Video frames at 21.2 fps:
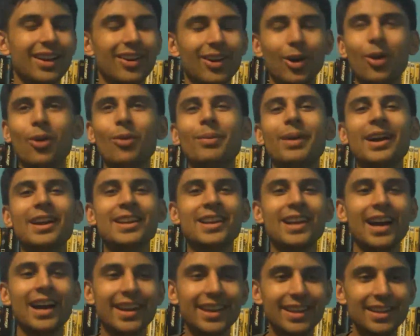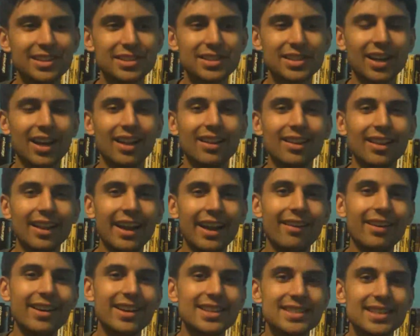oh my God, he is
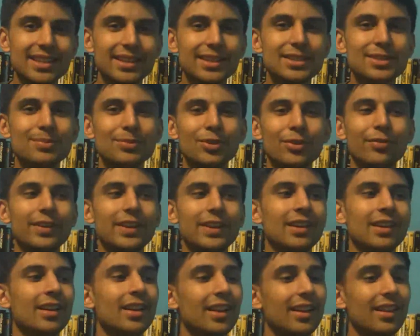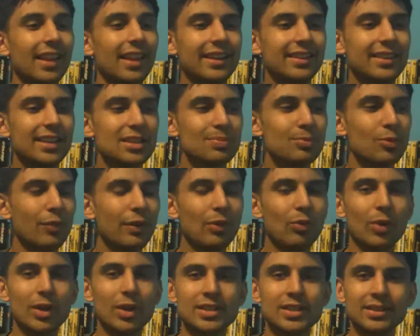hilarious in this movie. Like, this
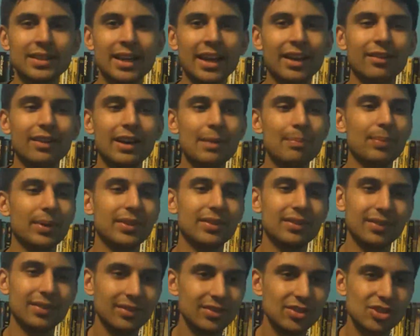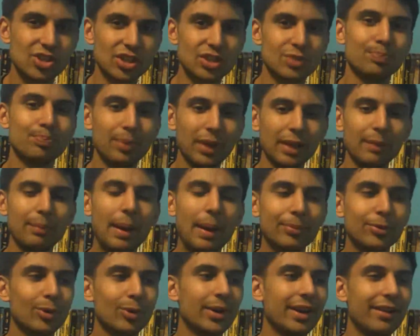movie wasn't that great, but just Billy
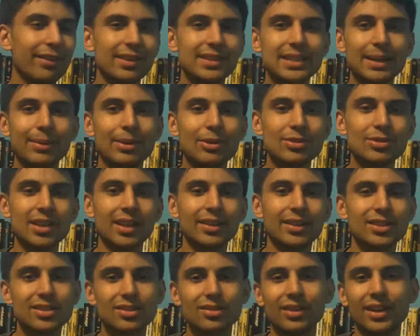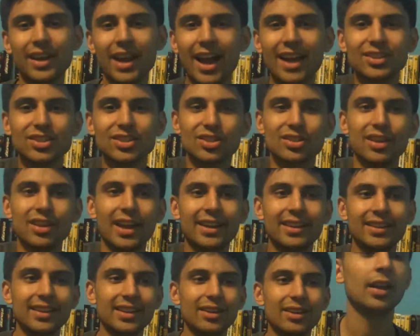Bob Thornton, every time he was on the screen, I just
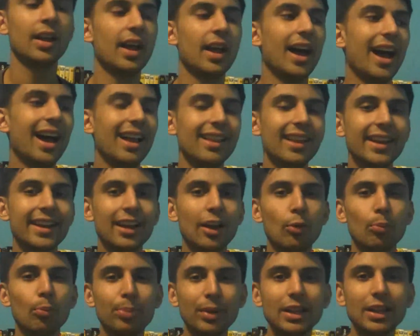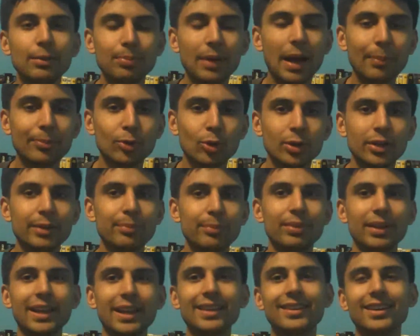liked it. I like how Billy Bob Thornton
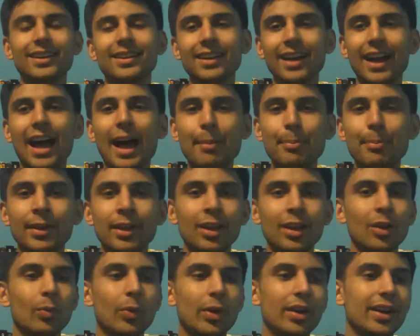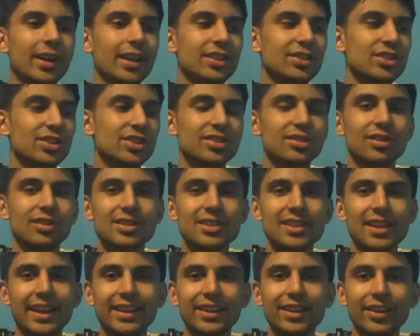played the cop, where it just
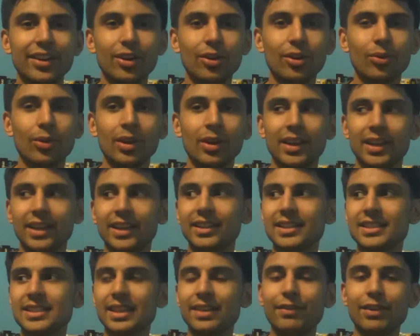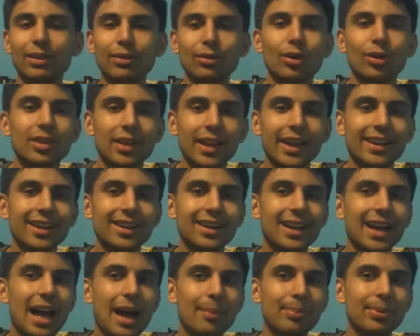looks like, you know, he doesn't even look like a
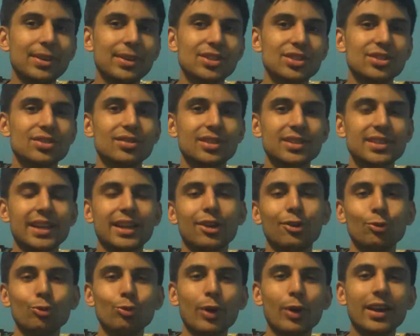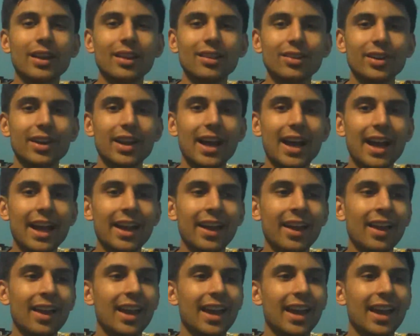cop. He just looks like a regular guy,